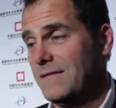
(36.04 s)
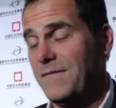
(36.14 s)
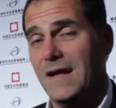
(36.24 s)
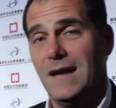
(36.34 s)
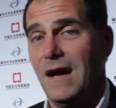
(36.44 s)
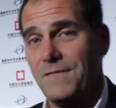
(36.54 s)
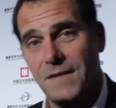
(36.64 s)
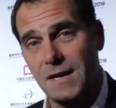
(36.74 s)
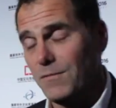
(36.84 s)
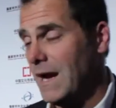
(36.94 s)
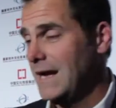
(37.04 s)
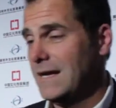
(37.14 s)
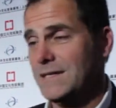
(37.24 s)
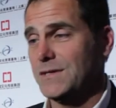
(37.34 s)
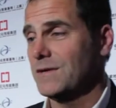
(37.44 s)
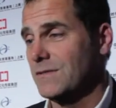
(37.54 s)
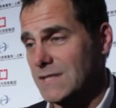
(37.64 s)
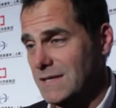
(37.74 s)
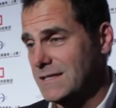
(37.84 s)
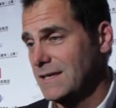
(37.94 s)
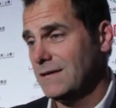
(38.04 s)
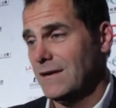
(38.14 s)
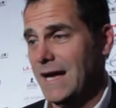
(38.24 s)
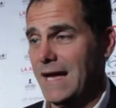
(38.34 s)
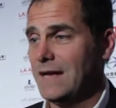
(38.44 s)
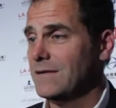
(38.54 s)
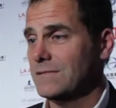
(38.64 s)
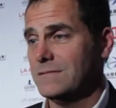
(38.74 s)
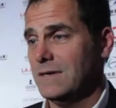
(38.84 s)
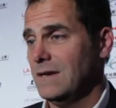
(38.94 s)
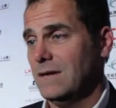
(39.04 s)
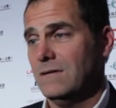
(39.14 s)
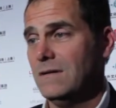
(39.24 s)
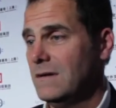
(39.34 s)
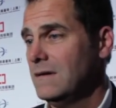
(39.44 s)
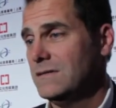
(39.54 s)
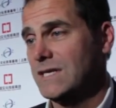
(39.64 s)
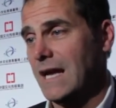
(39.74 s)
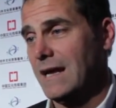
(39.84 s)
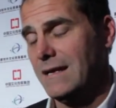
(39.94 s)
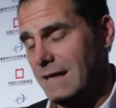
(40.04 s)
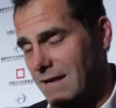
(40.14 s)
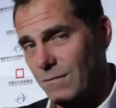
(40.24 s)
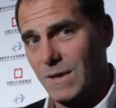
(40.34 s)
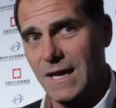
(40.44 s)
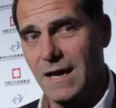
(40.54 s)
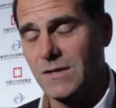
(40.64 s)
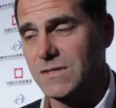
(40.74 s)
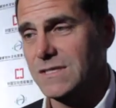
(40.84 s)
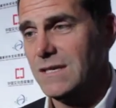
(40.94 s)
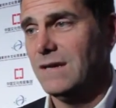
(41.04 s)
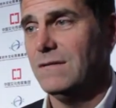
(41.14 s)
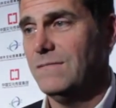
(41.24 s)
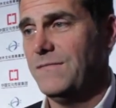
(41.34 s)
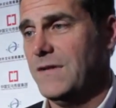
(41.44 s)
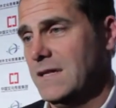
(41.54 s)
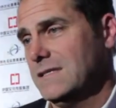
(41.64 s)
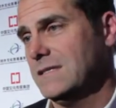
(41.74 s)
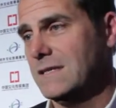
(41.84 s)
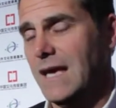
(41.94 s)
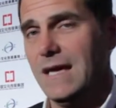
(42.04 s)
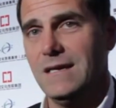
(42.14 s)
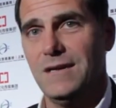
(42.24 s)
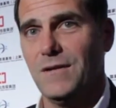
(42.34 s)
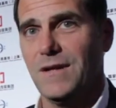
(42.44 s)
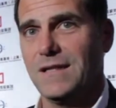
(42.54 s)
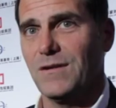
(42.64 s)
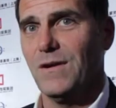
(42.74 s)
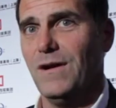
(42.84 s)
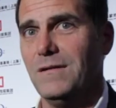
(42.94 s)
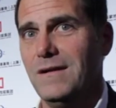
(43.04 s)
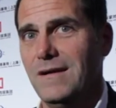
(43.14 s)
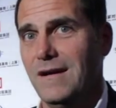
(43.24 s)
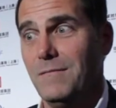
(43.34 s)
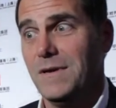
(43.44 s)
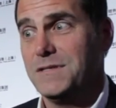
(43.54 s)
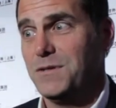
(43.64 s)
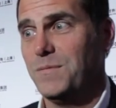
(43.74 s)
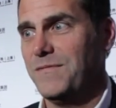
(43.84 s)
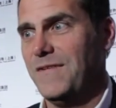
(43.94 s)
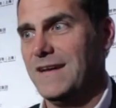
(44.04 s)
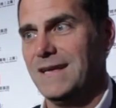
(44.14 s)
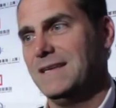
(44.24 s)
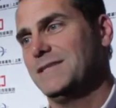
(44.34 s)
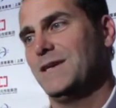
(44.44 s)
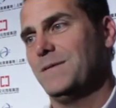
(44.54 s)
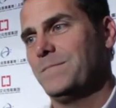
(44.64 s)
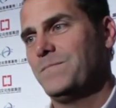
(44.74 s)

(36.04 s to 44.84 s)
find out how funny Rainn is, or Krasinski, or Ed, or you know, Jenna, and then everybody else, you know, Phyllis and Kate. You know, like they're all everybody's super funny. So